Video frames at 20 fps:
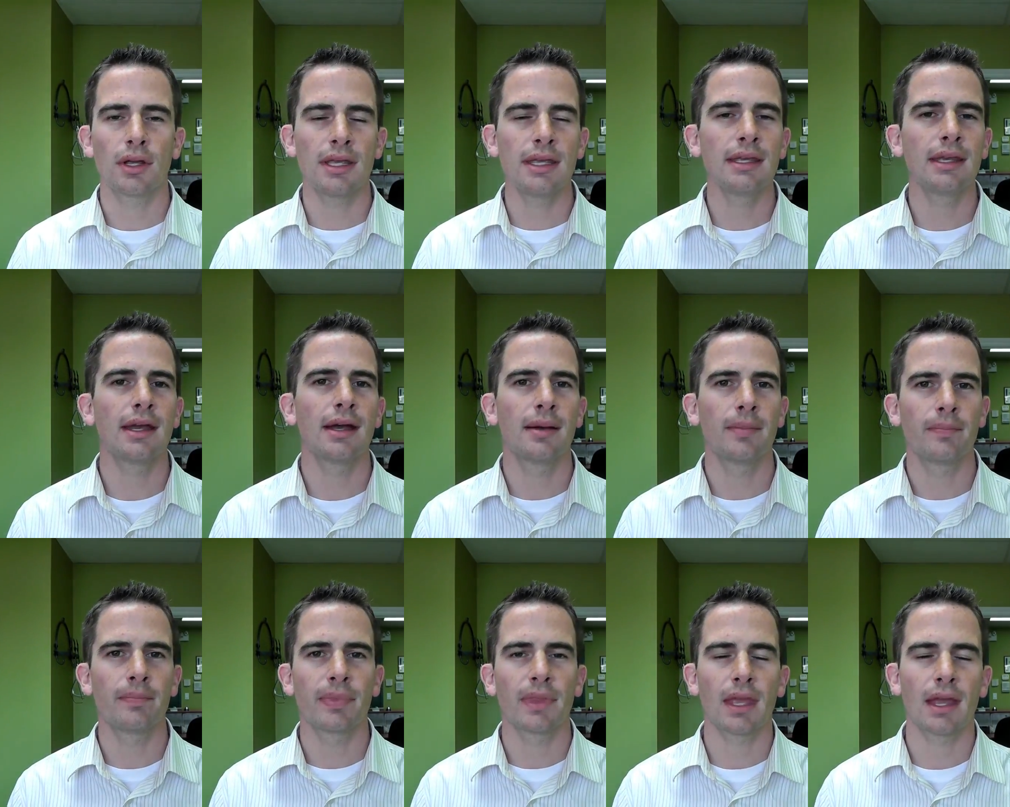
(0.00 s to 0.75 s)

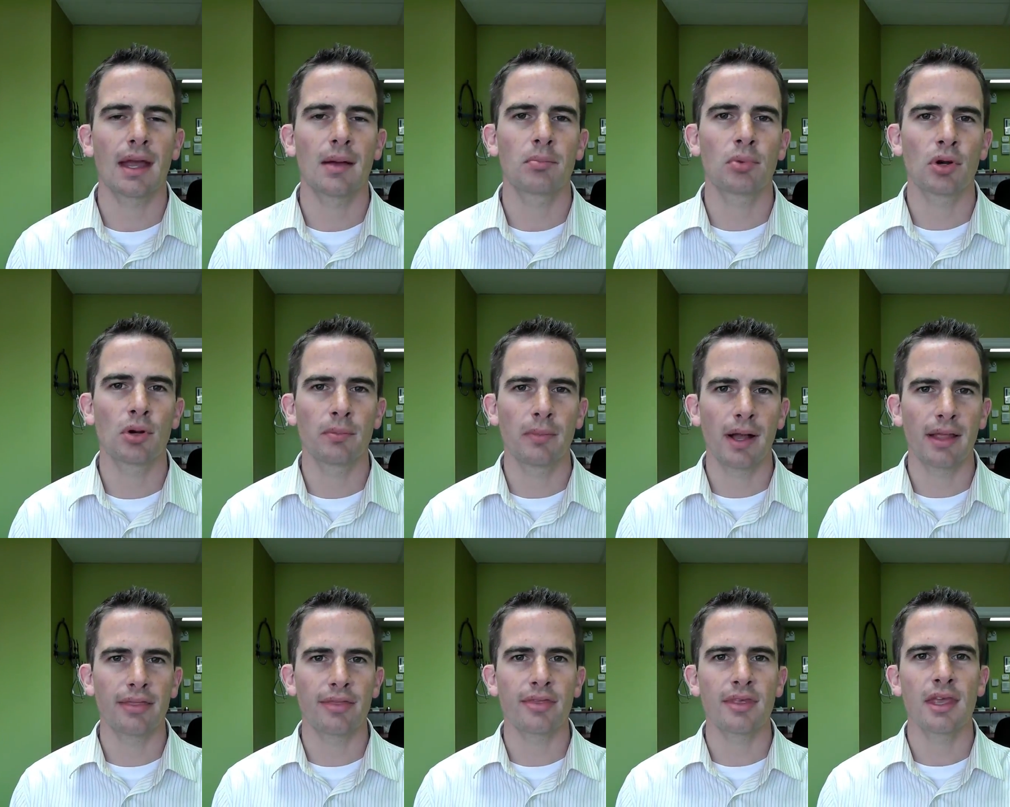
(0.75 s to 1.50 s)
income per
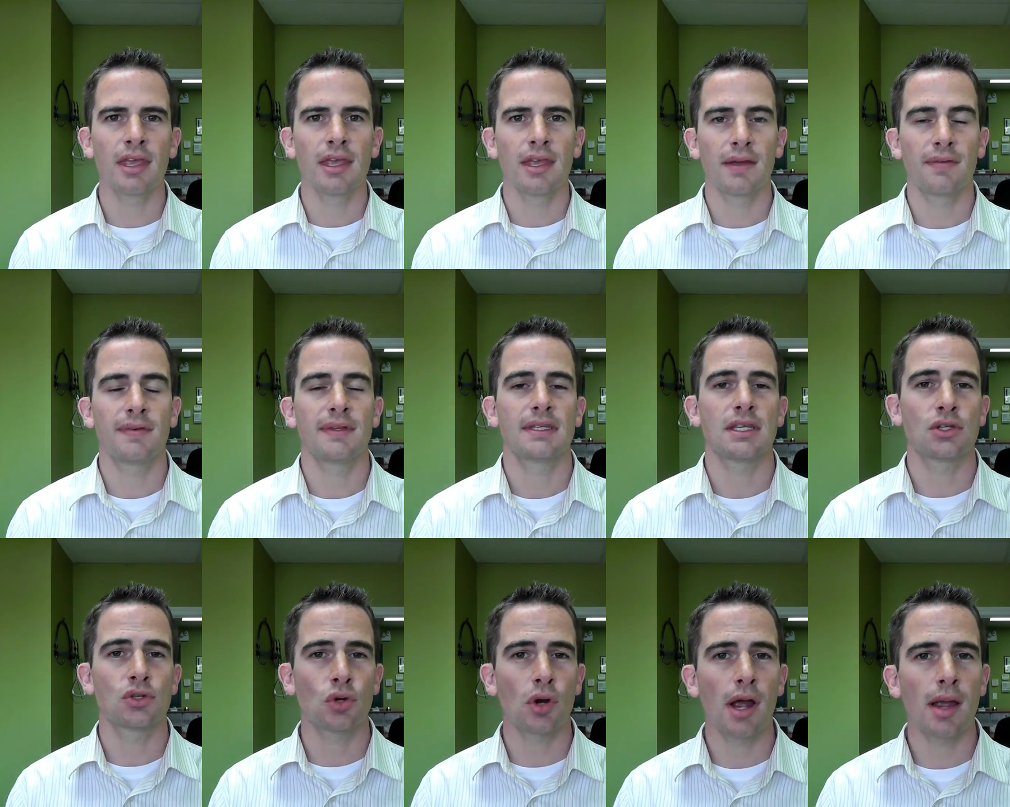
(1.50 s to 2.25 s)
month. If
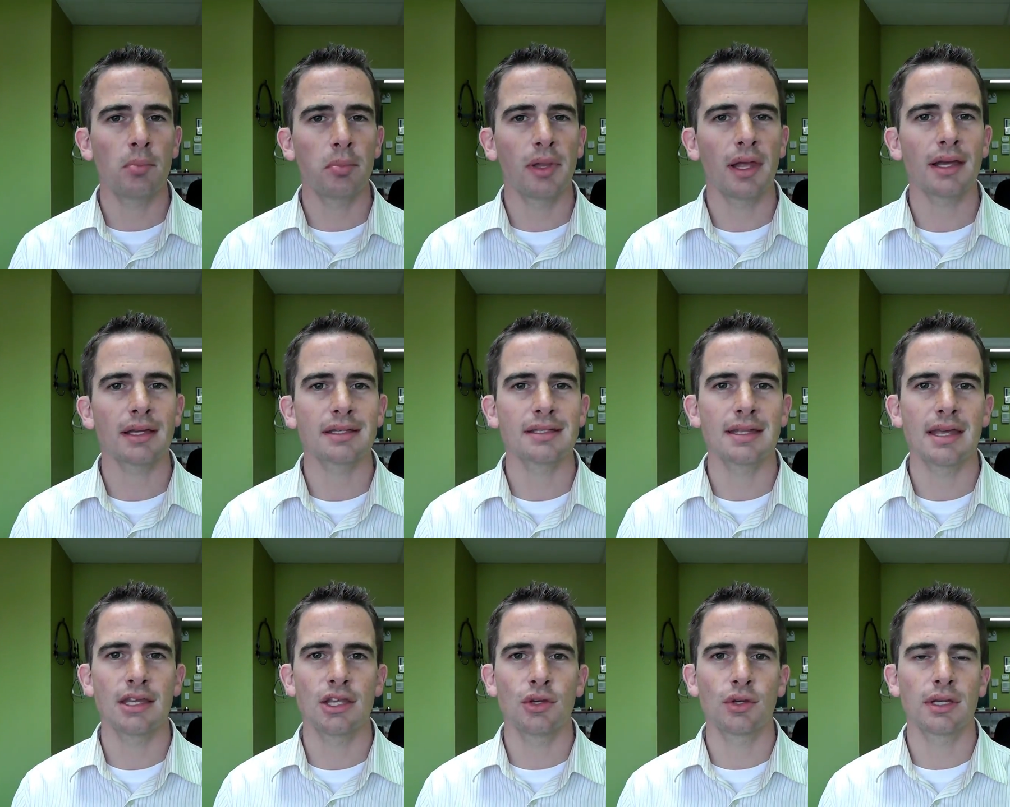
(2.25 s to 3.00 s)
it's a triplex,
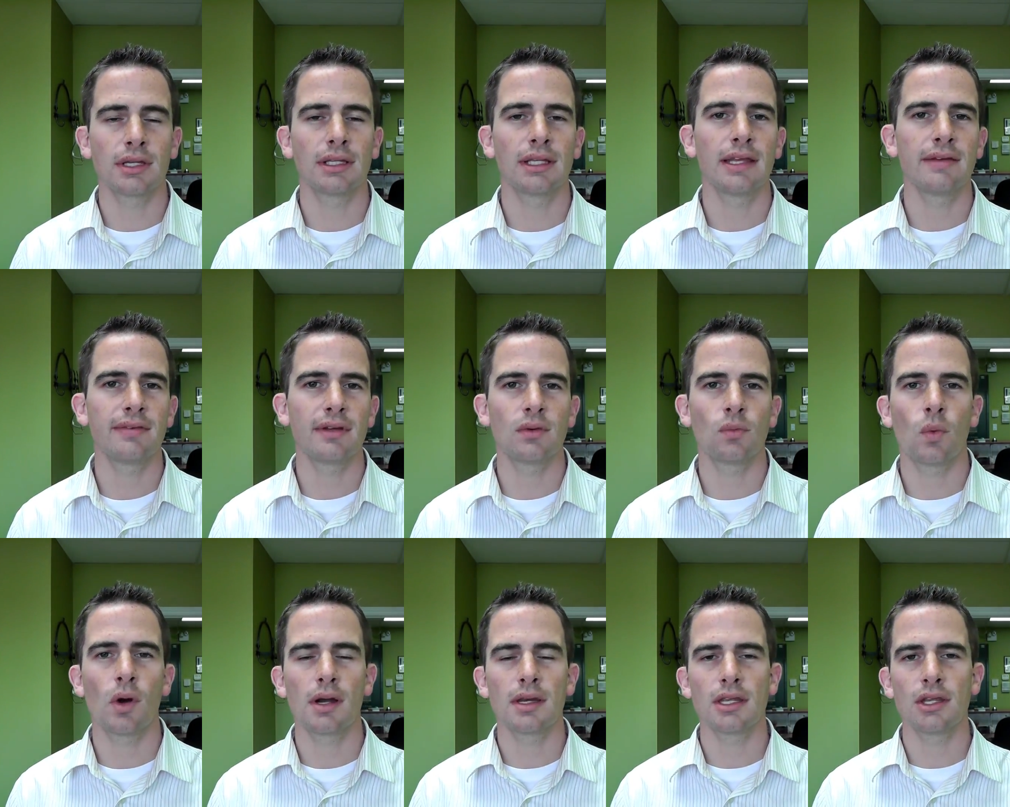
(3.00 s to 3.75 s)
then you can live
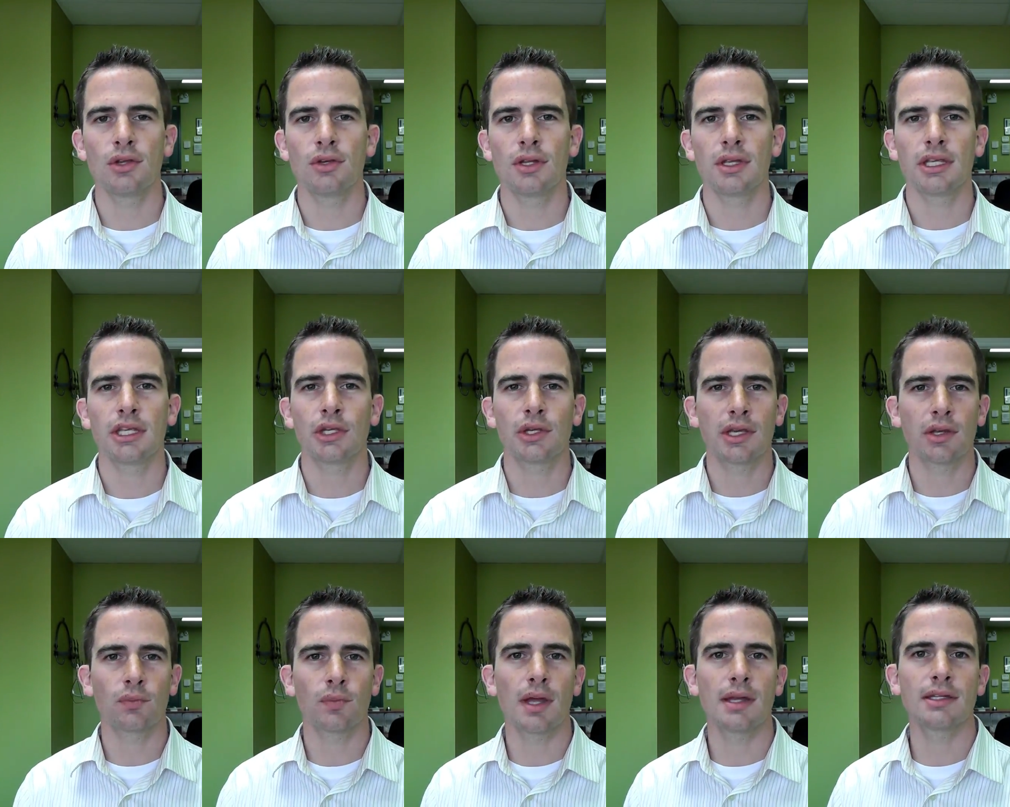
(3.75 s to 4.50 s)
in one unit, you
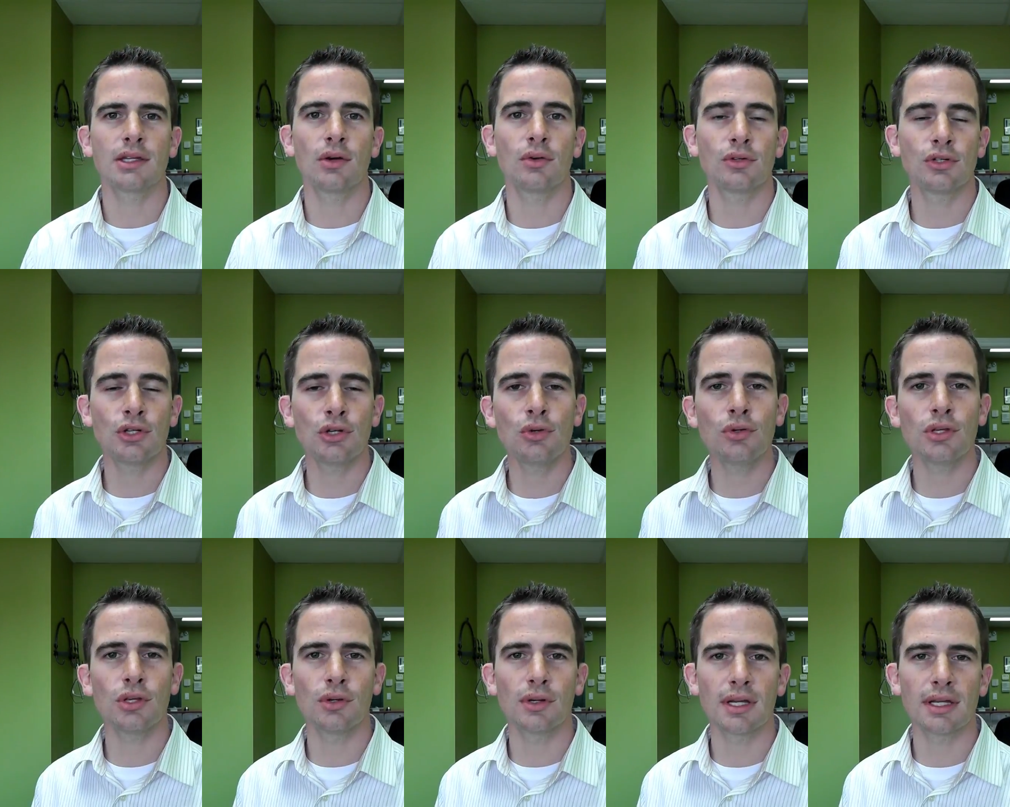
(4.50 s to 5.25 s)
can rent out
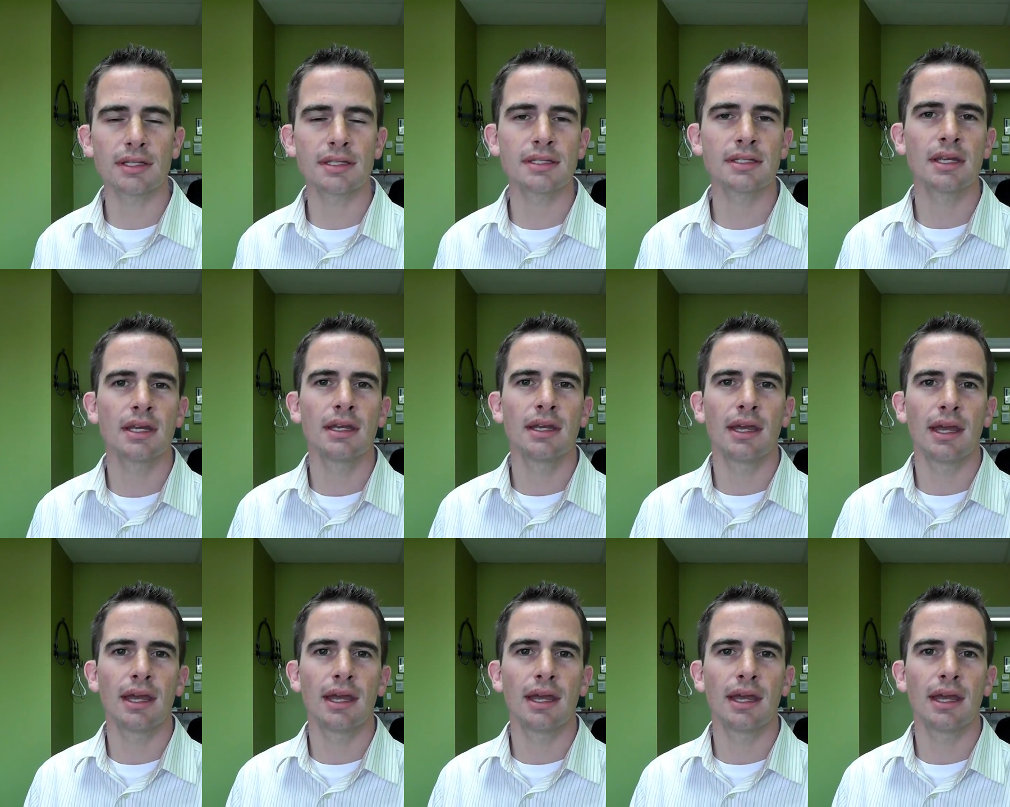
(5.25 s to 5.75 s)
two units,